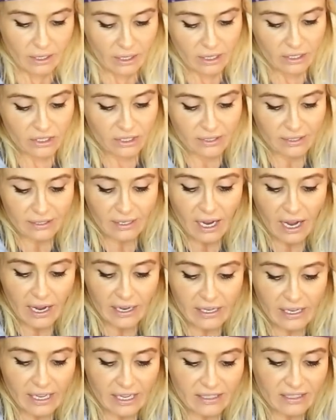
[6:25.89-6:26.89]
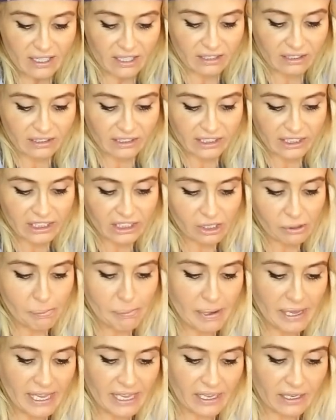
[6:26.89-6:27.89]
it just kind of gets a little
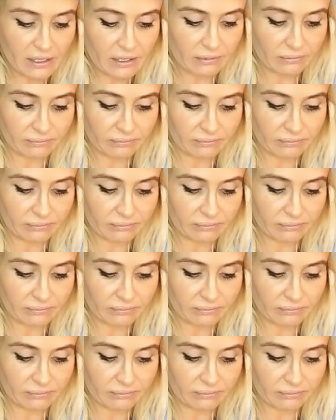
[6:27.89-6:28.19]
bit